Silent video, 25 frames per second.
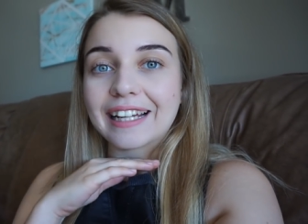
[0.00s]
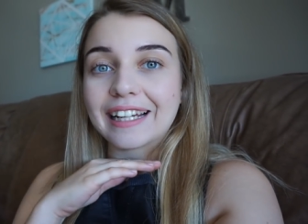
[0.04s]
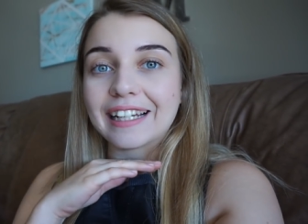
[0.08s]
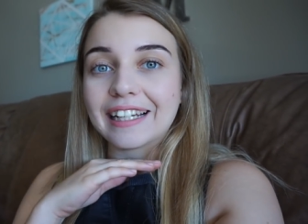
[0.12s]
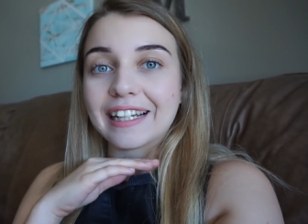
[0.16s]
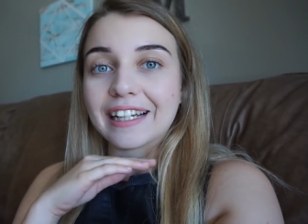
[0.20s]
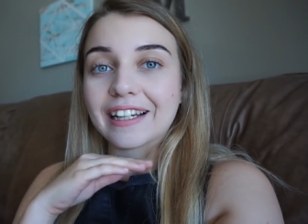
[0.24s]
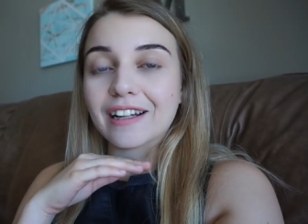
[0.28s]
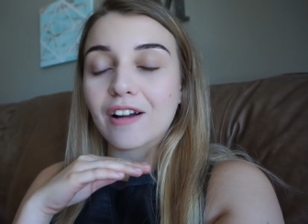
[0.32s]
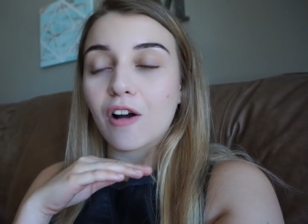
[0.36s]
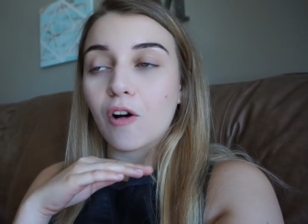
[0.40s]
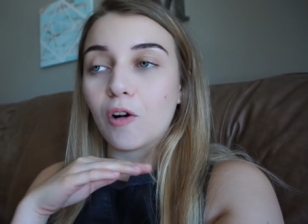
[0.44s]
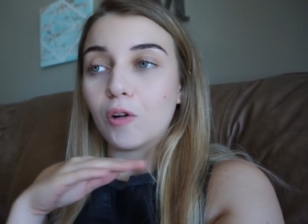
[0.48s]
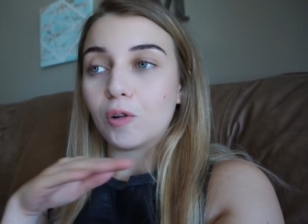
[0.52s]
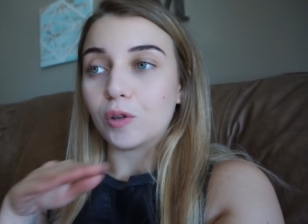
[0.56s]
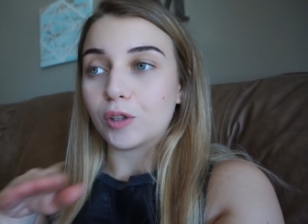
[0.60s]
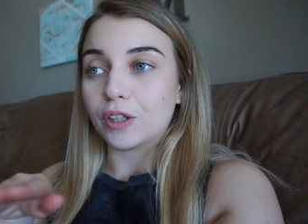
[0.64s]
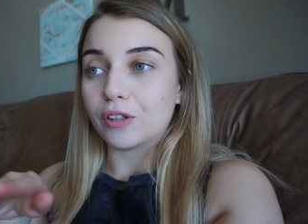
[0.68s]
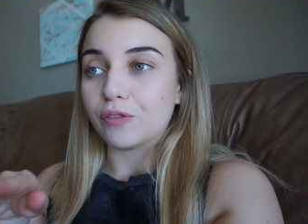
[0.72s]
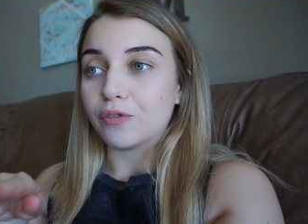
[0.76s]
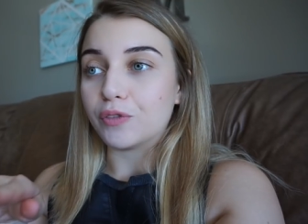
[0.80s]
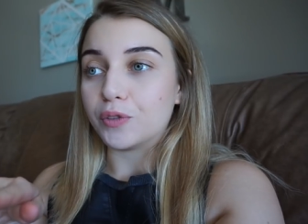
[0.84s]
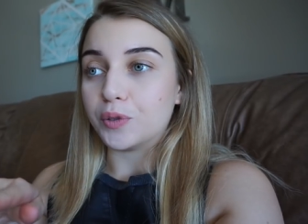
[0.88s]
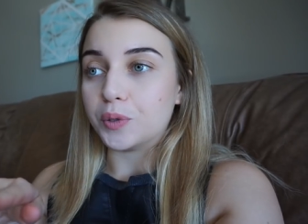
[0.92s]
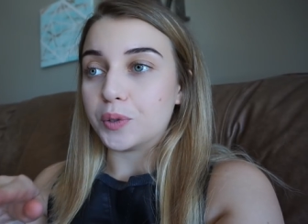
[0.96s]
eating all
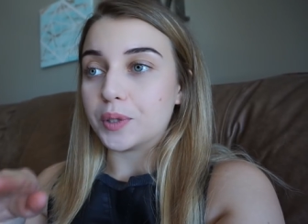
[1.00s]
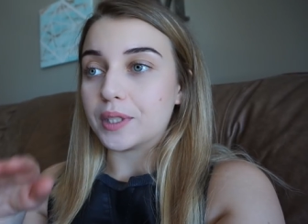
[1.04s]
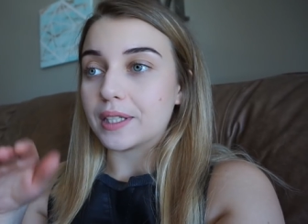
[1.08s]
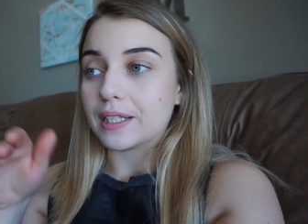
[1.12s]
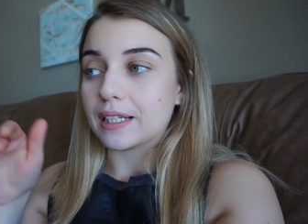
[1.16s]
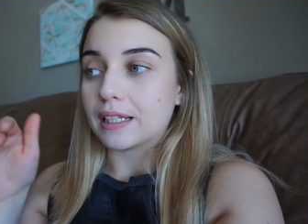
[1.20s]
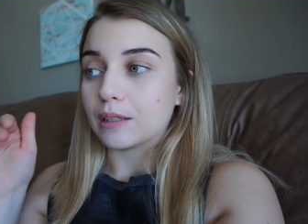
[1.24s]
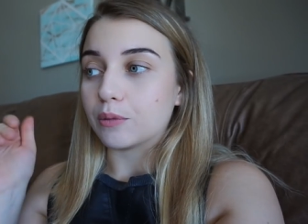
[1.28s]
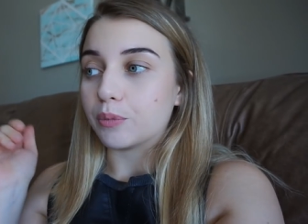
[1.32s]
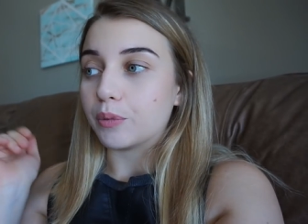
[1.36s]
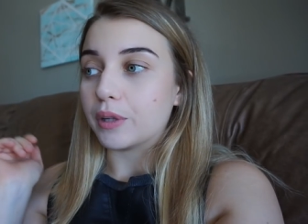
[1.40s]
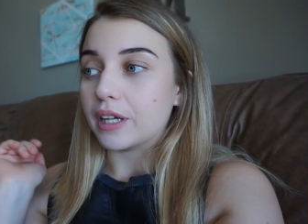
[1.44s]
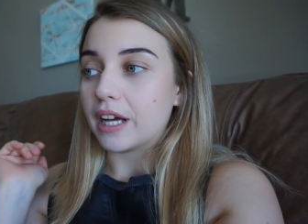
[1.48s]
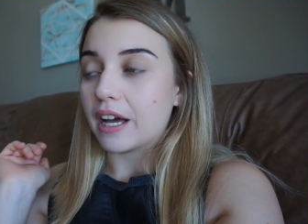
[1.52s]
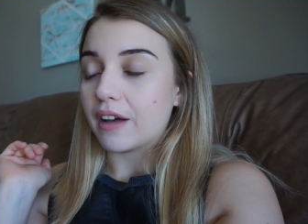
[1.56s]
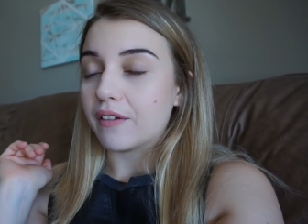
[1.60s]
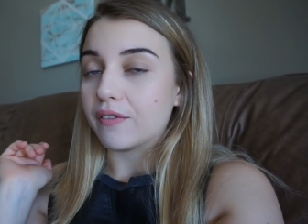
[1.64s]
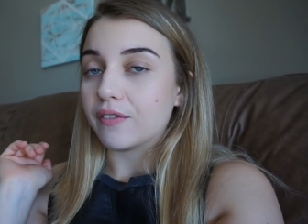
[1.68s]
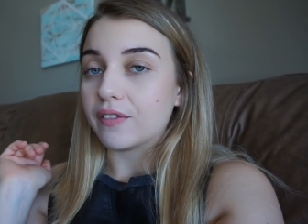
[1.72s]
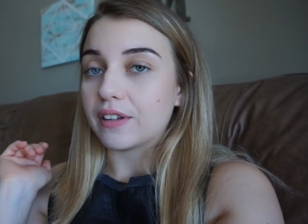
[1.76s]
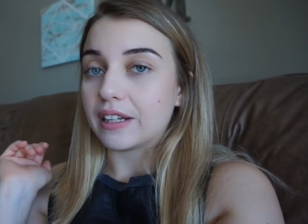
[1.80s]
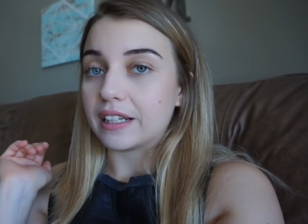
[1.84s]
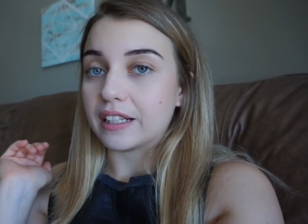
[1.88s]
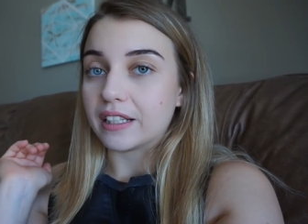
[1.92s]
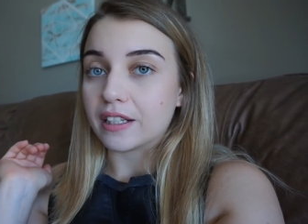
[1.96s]
the foods that we
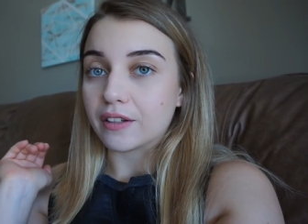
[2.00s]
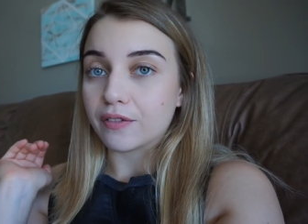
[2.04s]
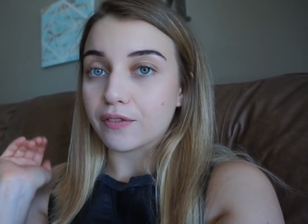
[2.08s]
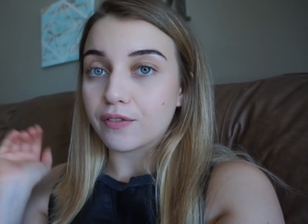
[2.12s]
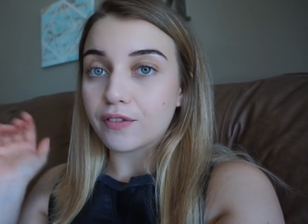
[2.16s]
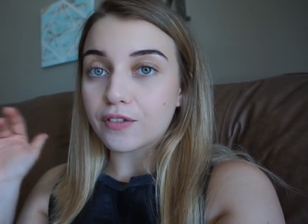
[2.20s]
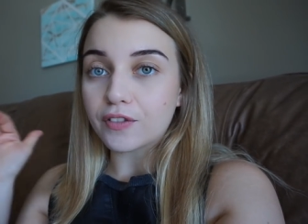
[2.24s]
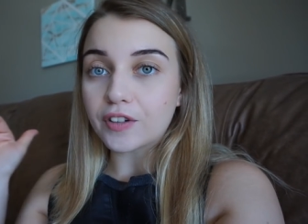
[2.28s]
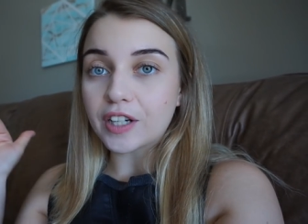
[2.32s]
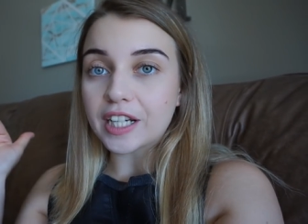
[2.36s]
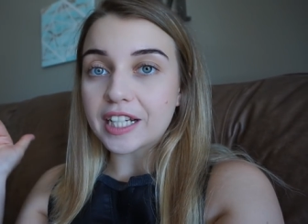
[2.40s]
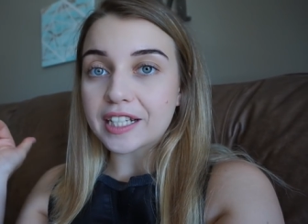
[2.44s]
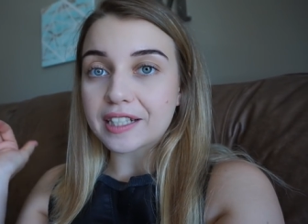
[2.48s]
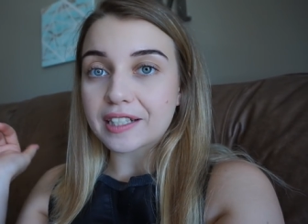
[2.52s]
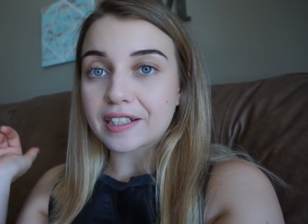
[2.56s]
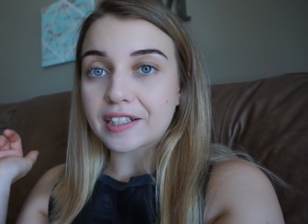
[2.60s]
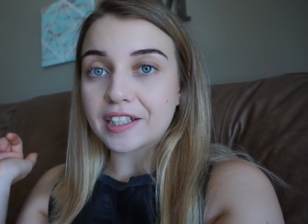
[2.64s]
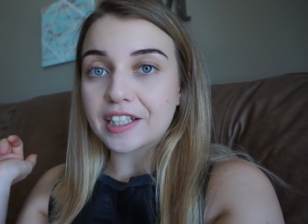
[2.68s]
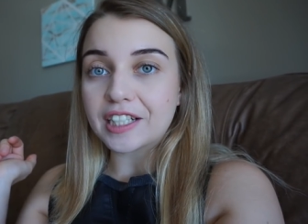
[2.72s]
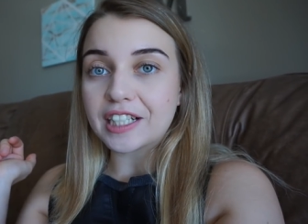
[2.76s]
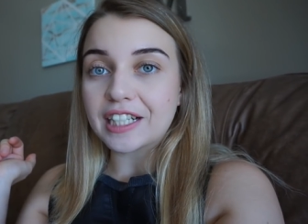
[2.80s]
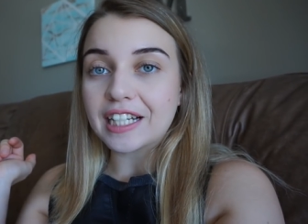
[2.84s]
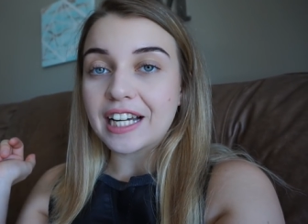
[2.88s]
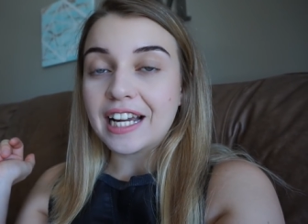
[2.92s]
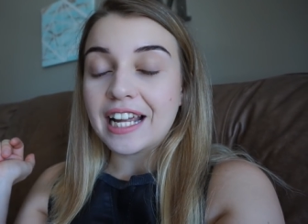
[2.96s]
have in the
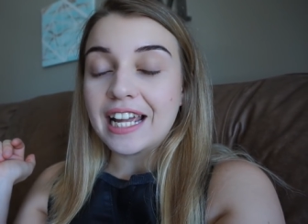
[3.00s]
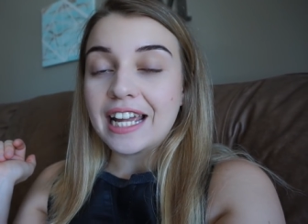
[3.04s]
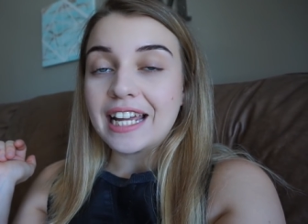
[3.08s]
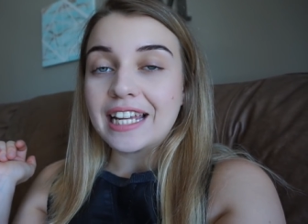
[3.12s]
freezer,